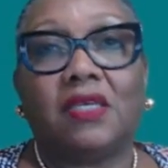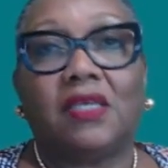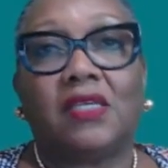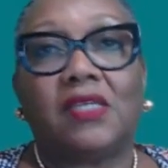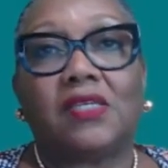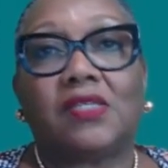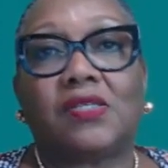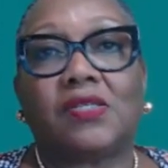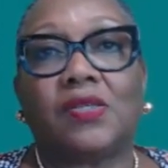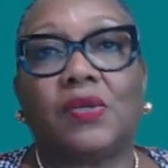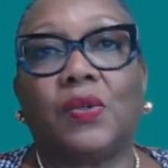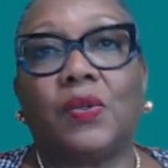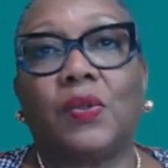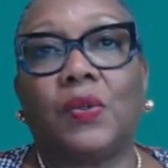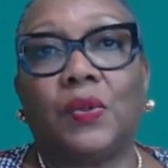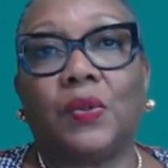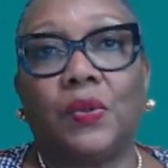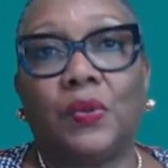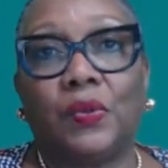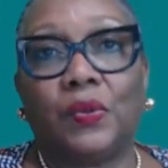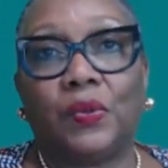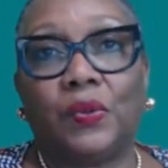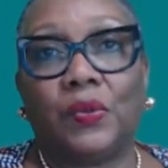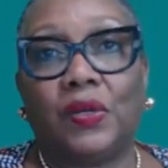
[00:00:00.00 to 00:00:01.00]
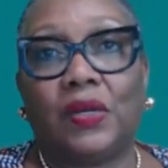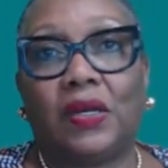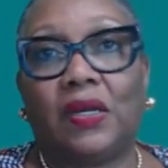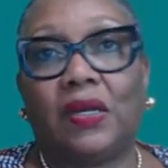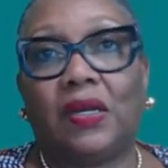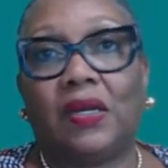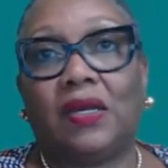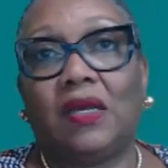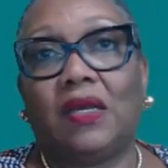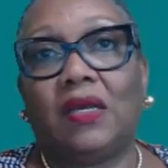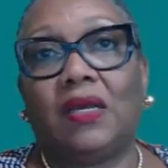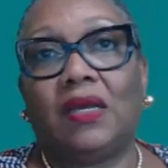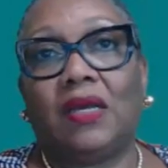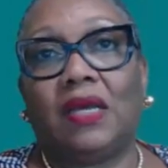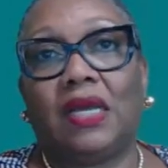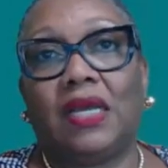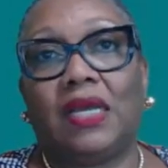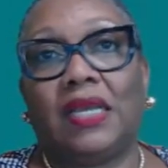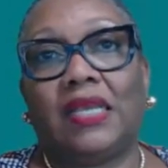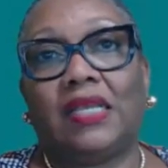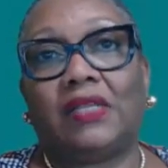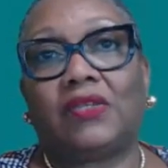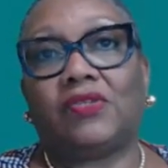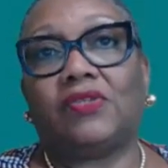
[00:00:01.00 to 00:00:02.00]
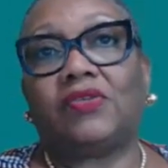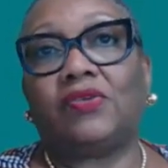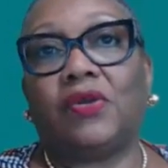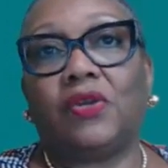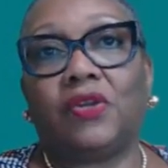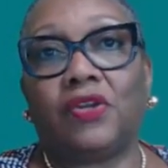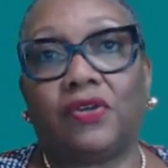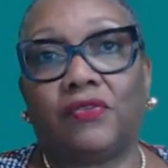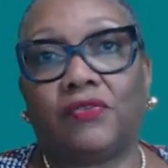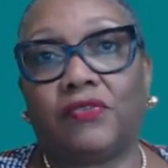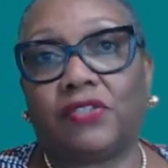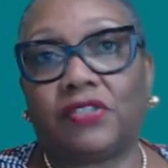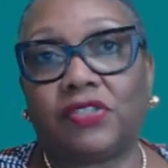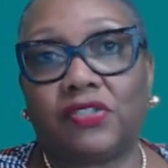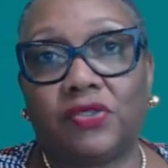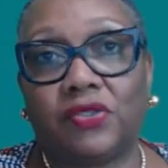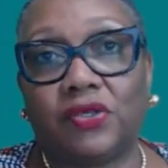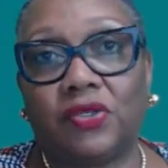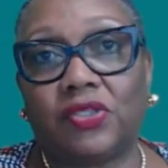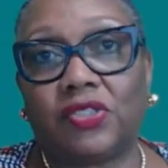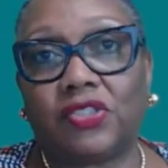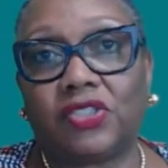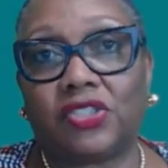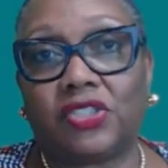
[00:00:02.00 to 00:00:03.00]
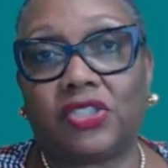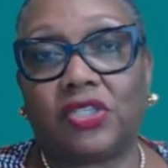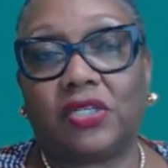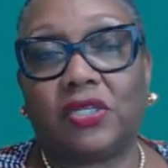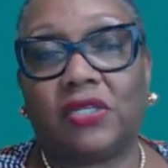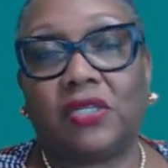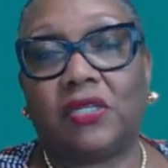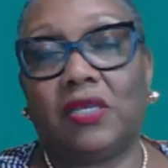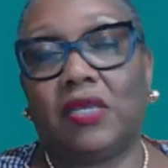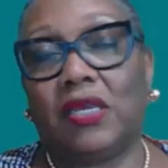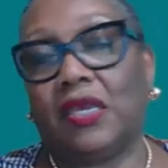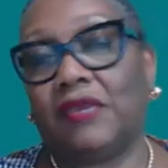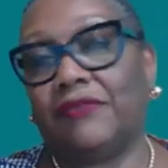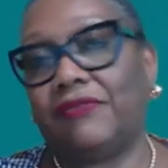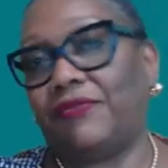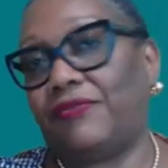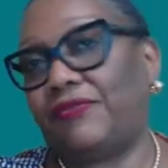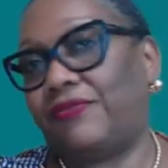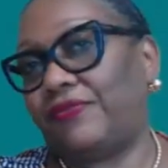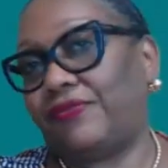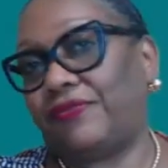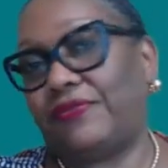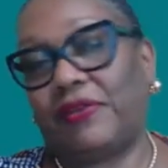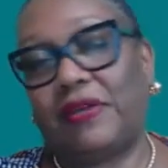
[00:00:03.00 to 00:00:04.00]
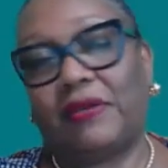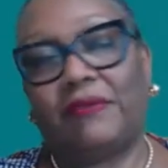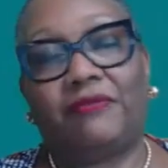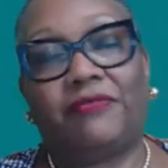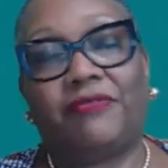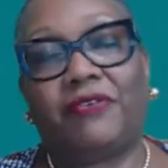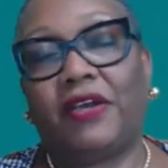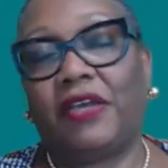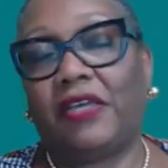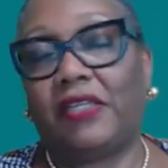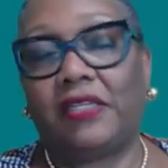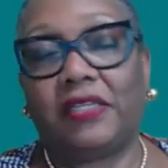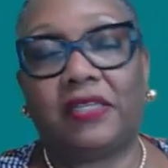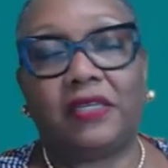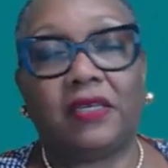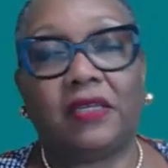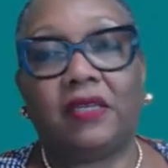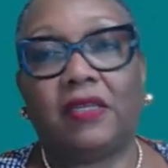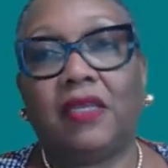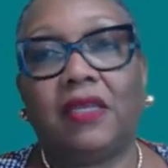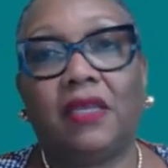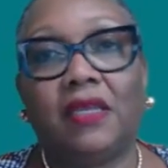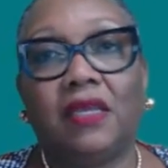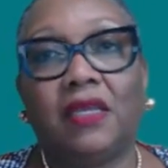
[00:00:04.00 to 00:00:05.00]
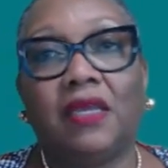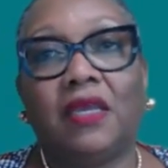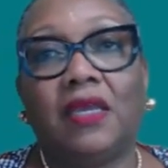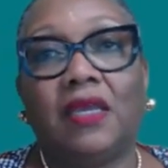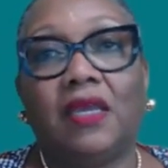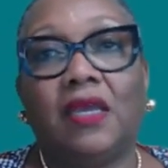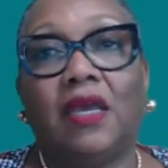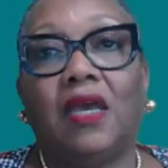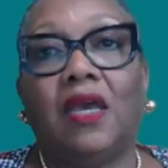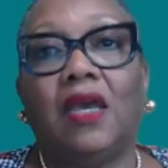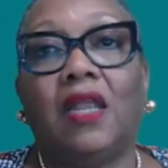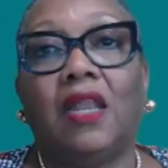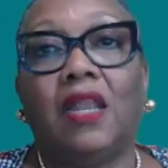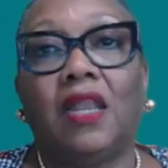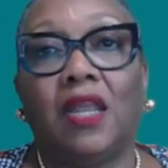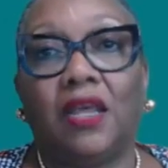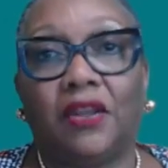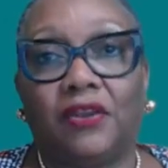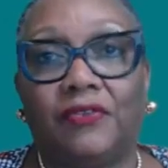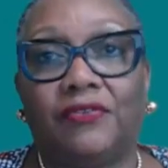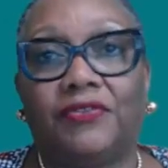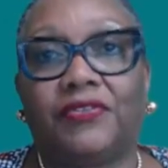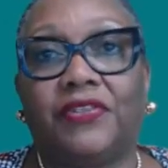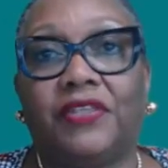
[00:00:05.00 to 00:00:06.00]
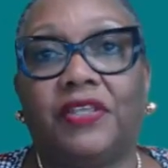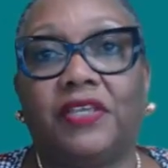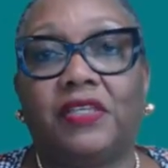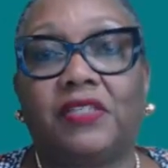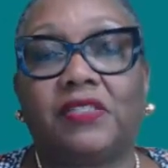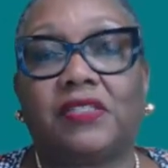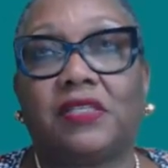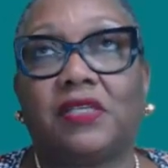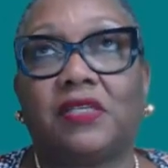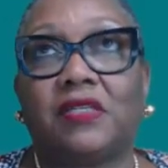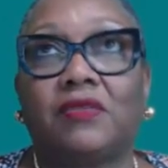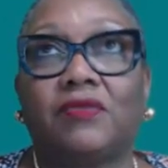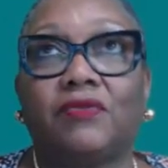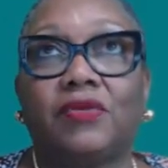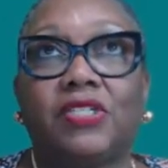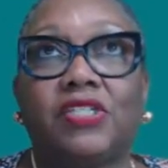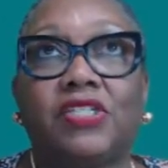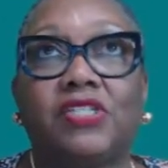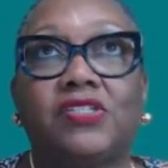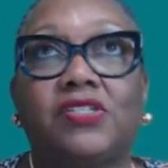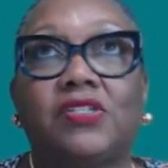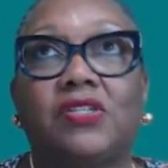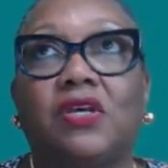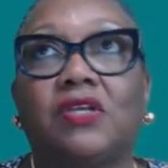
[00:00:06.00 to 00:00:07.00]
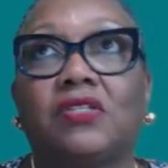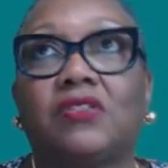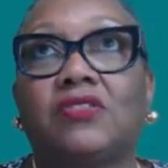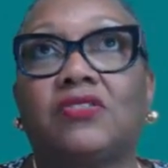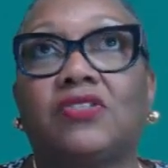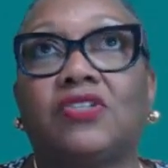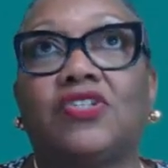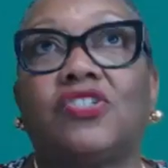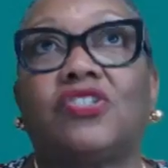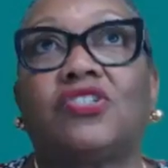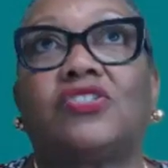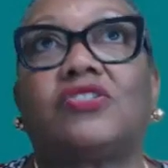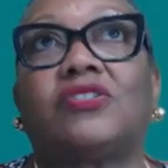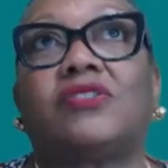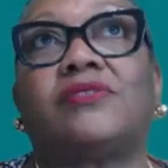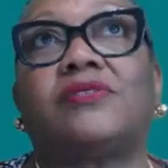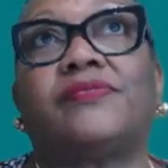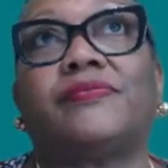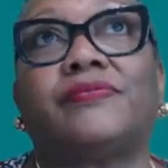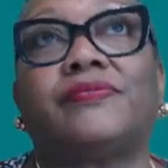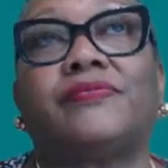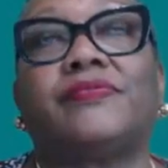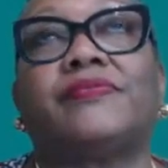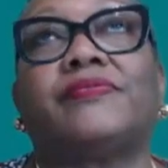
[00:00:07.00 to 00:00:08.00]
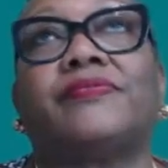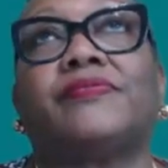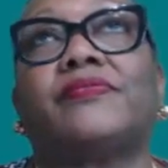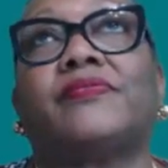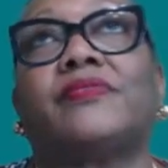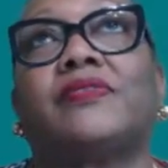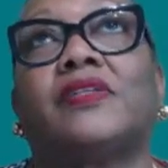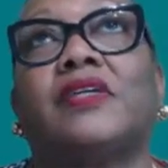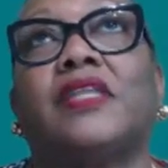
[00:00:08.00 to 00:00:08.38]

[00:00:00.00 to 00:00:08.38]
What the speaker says: So I had to do a lot of research, and I'm finding a lot of things, and which is not just an